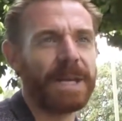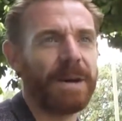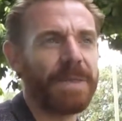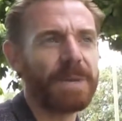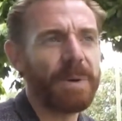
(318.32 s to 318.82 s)
You
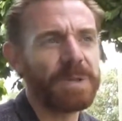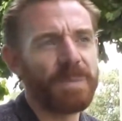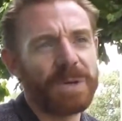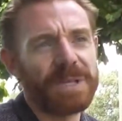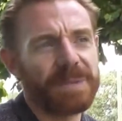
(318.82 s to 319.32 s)
know, I think
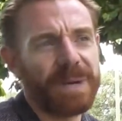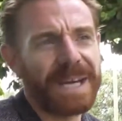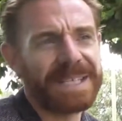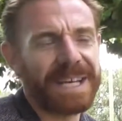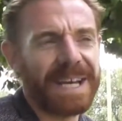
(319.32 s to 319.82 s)
postmodernism
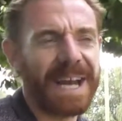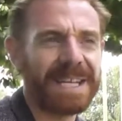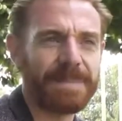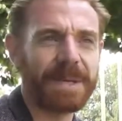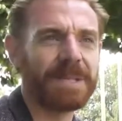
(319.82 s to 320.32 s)
has an
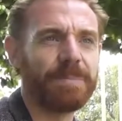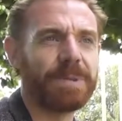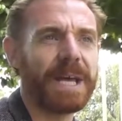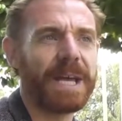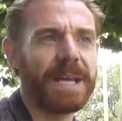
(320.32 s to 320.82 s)
aspect to
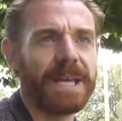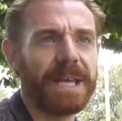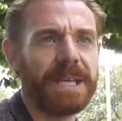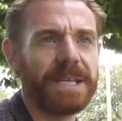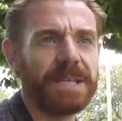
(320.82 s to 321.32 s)
play
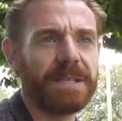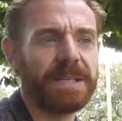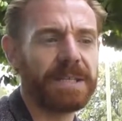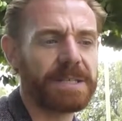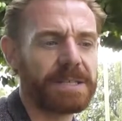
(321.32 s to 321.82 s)
in
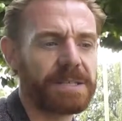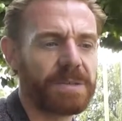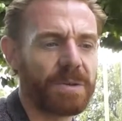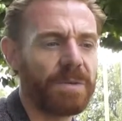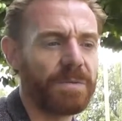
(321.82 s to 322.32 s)
this
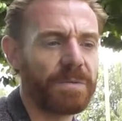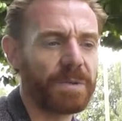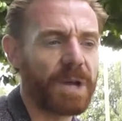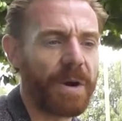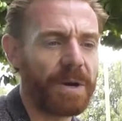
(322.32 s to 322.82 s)
sort of
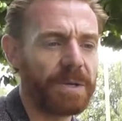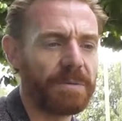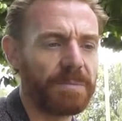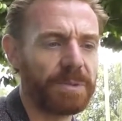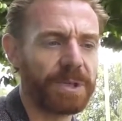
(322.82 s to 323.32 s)
current
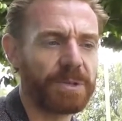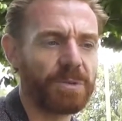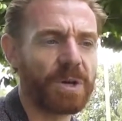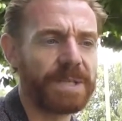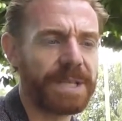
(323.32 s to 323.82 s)

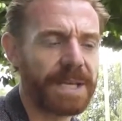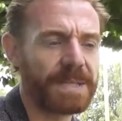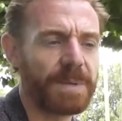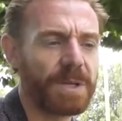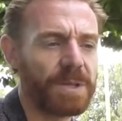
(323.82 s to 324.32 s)
political
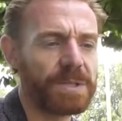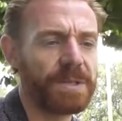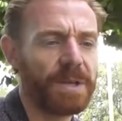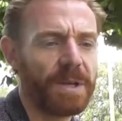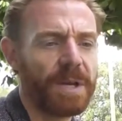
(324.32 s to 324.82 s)
context,
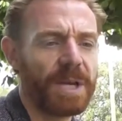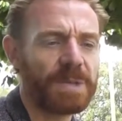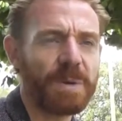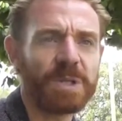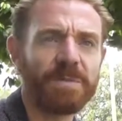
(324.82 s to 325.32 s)
because
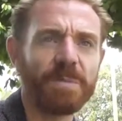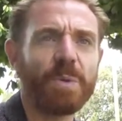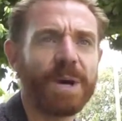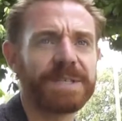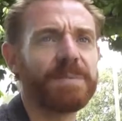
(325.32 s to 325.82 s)
especially from
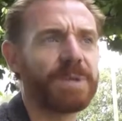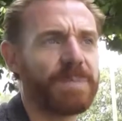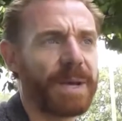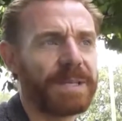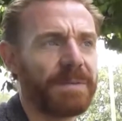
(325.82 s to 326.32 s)
the Western
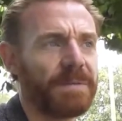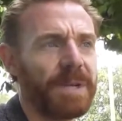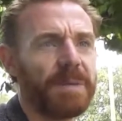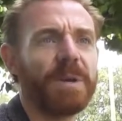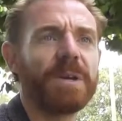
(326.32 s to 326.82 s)
perspective,
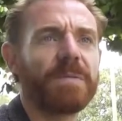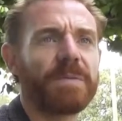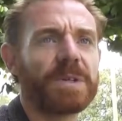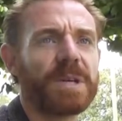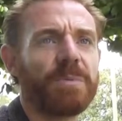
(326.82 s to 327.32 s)
I mean,
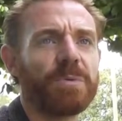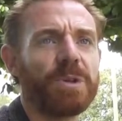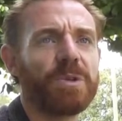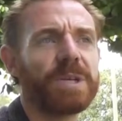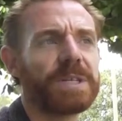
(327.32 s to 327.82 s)
for example,
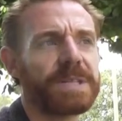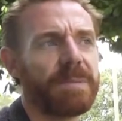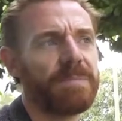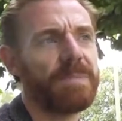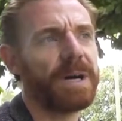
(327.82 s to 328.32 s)
you look at
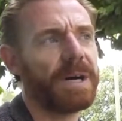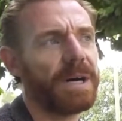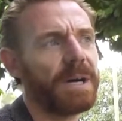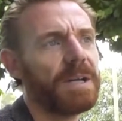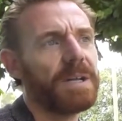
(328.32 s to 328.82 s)
some
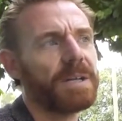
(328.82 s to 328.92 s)
uh,